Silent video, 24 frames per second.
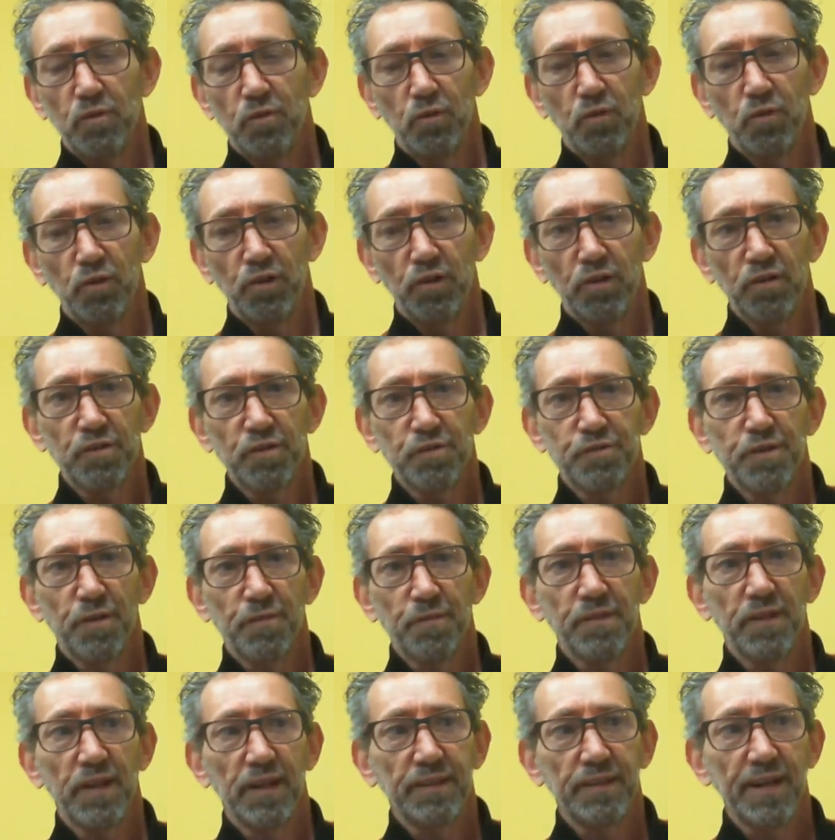or
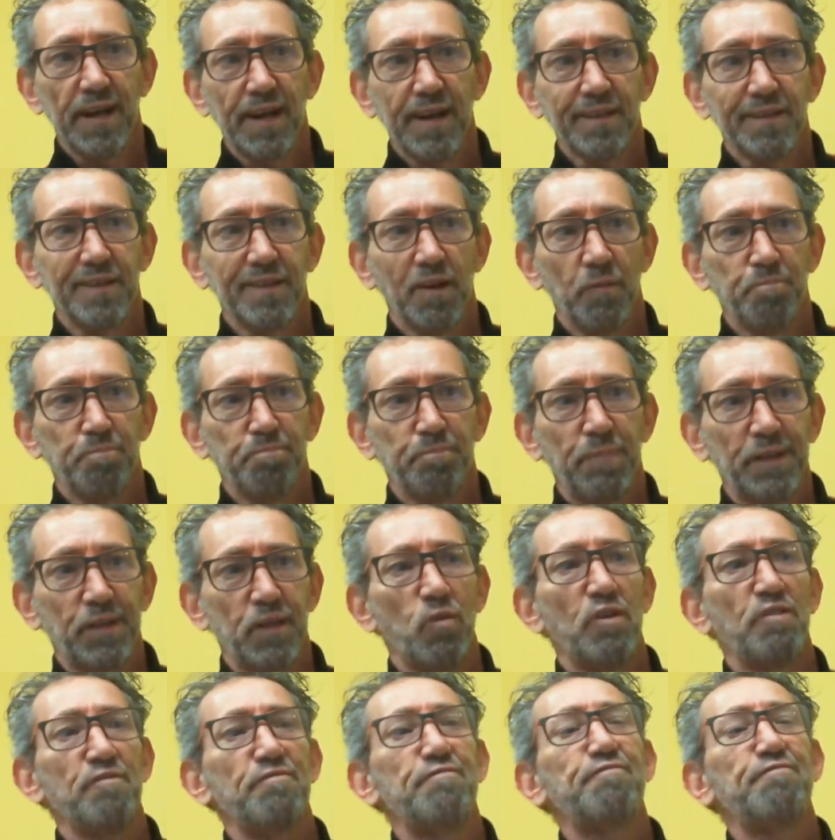something like that, but
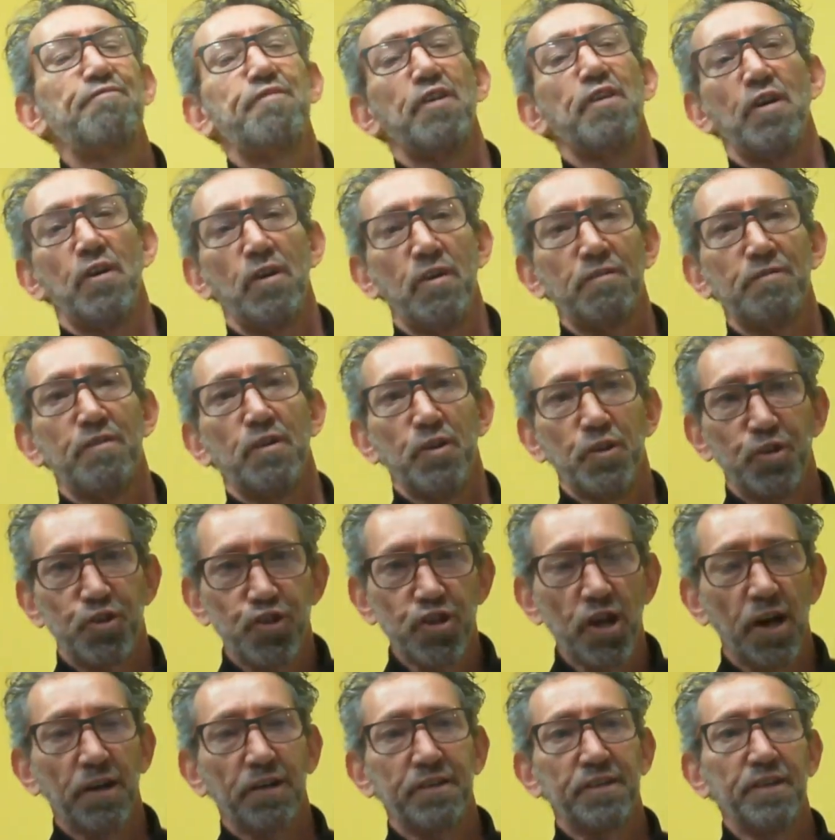they were very, very
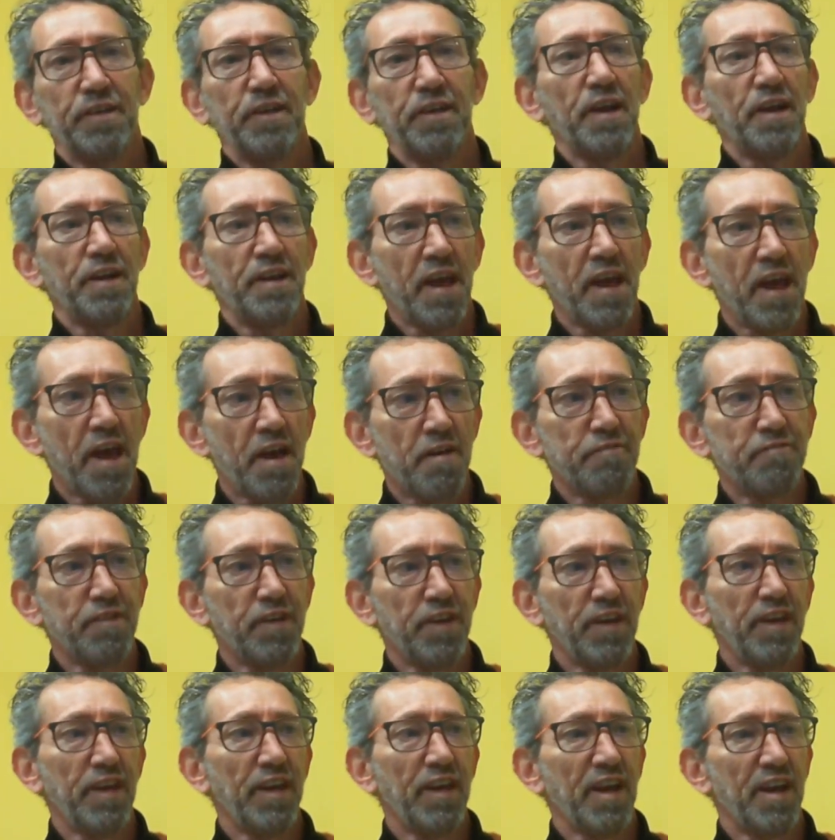chunky and
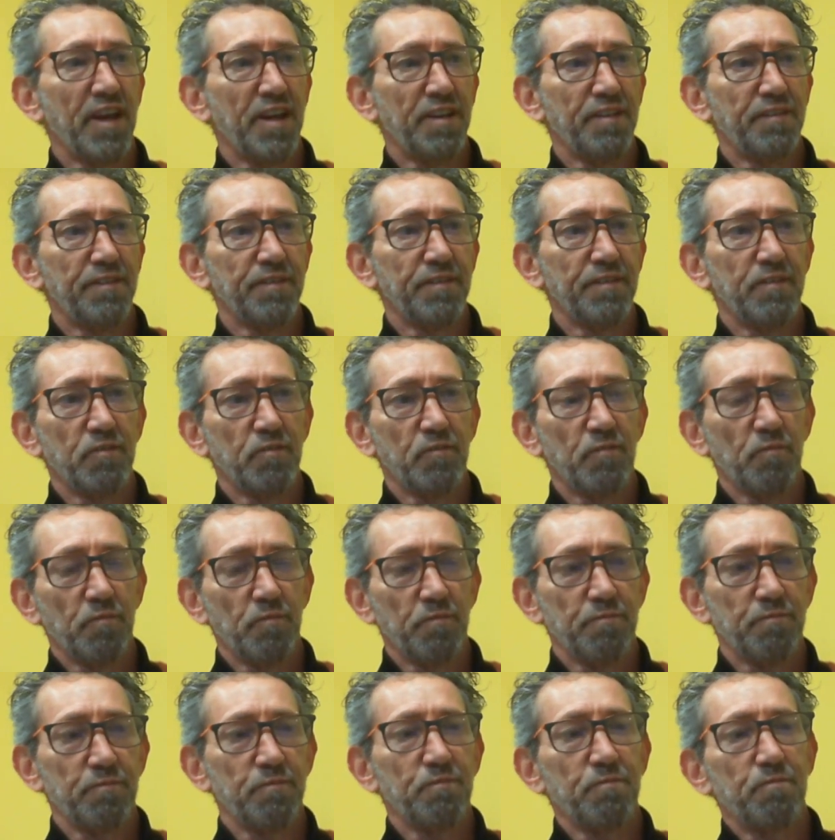heavy and
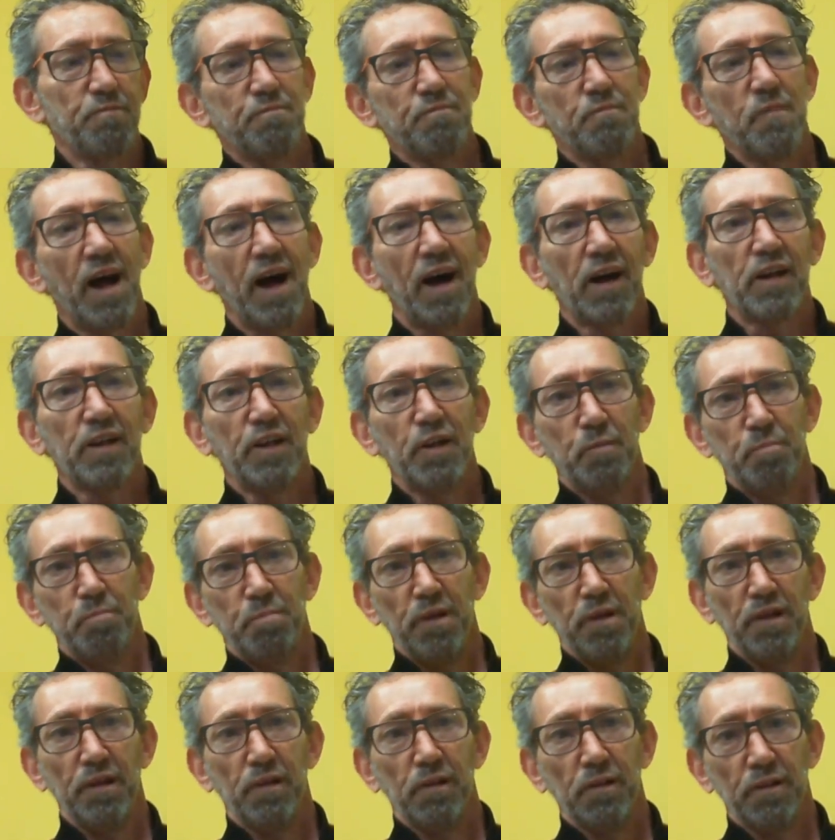ugly
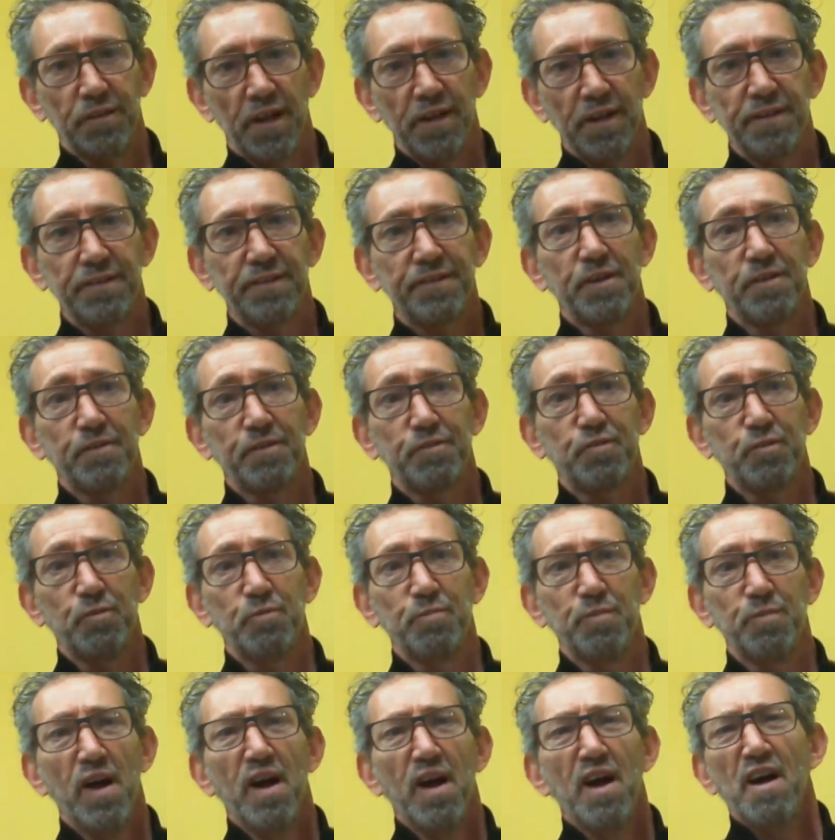build and tend
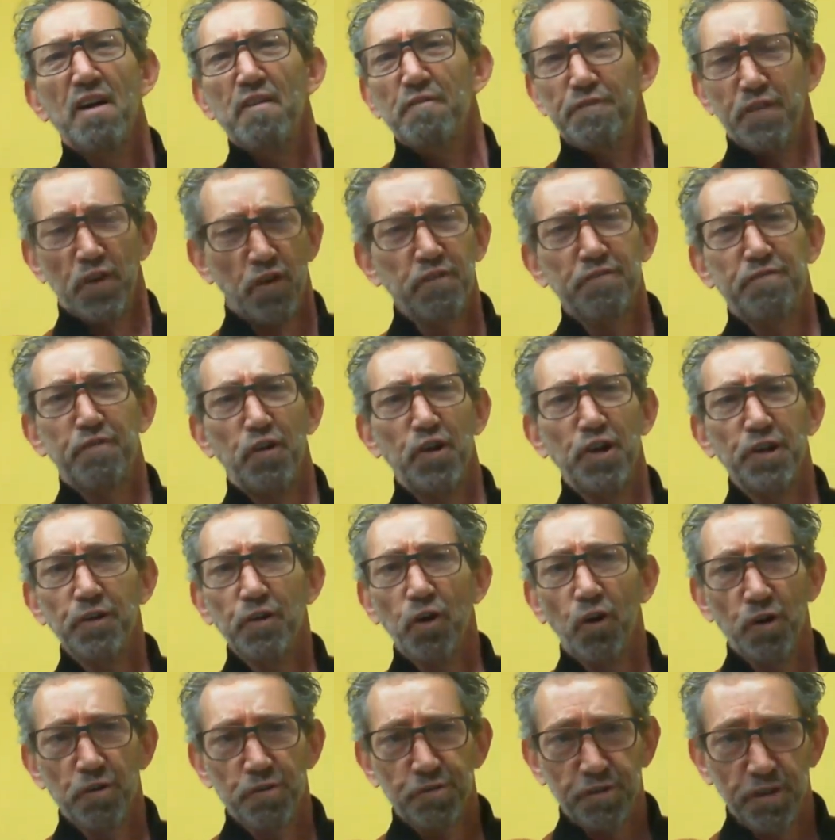to very, very
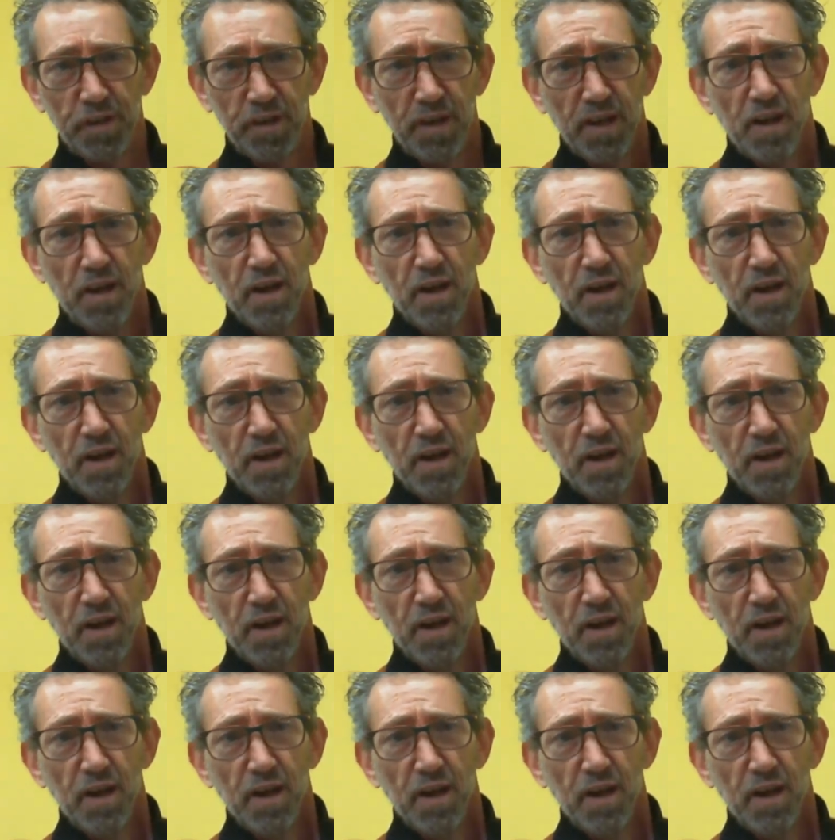noisy.